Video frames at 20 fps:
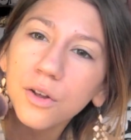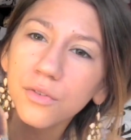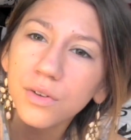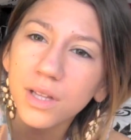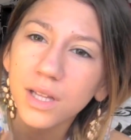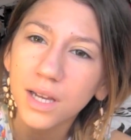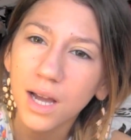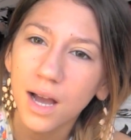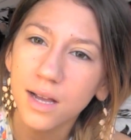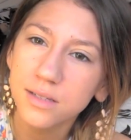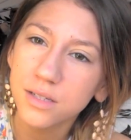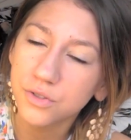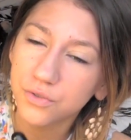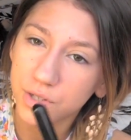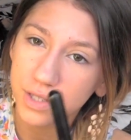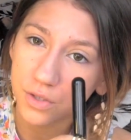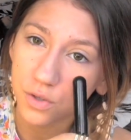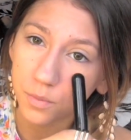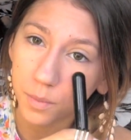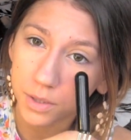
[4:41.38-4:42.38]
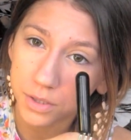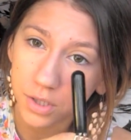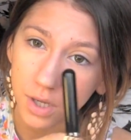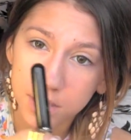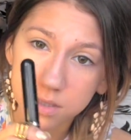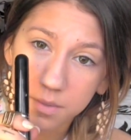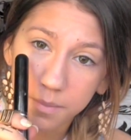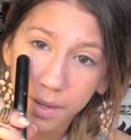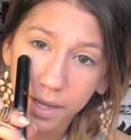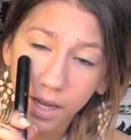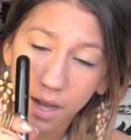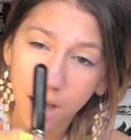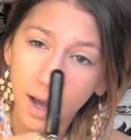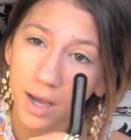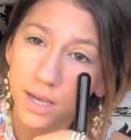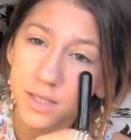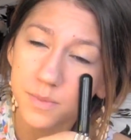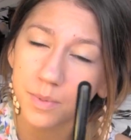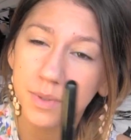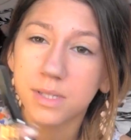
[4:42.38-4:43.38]
I don't really concentrate too much under my
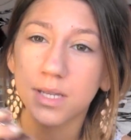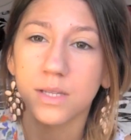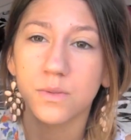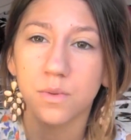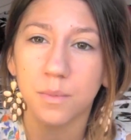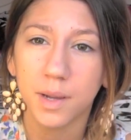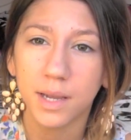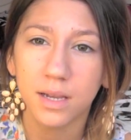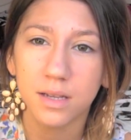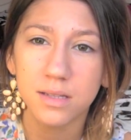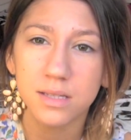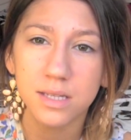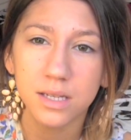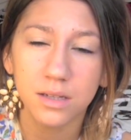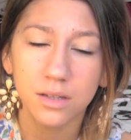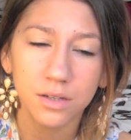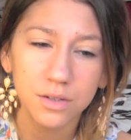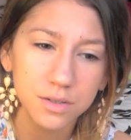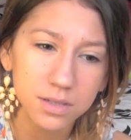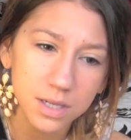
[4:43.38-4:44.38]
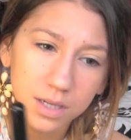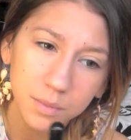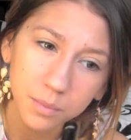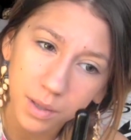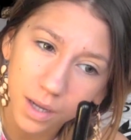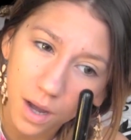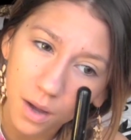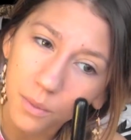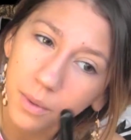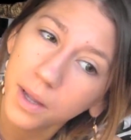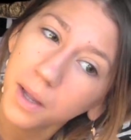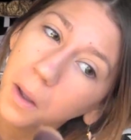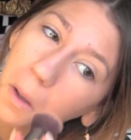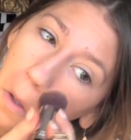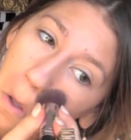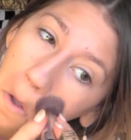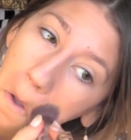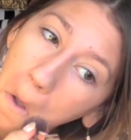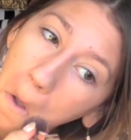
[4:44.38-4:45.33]
eyes because that's where my concealer is going to be going.